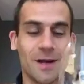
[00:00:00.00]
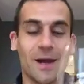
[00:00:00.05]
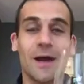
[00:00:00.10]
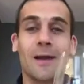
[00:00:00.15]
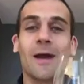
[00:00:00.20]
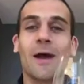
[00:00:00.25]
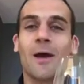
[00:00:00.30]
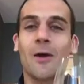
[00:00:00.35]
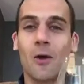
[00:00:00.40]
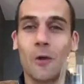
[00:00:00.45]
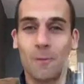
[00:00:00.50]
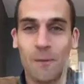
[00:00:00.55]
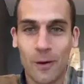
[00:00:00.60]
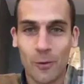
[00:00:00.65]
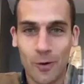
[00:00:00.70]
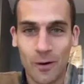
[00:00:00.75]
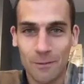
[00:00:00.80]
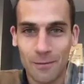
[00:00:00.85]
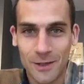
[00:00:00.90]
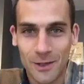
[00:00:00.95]
And I hope I
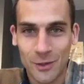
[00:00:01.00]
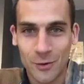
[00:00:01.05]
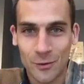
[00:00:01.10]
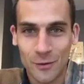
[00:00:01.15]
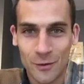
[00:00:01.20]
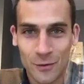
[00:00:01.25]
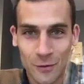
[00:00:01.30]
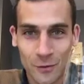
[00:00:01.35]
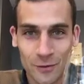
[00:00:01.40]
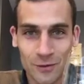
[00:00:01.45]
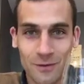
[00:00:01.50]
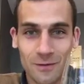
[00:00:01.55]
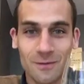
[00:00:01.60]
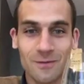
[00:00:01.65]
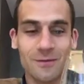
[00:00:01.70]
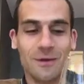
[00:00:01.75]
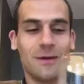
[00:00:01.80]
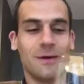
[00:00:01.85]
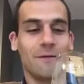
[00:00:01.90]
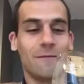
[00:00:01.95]
will meet you
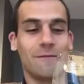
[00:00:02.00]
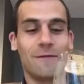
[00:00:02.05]
soon,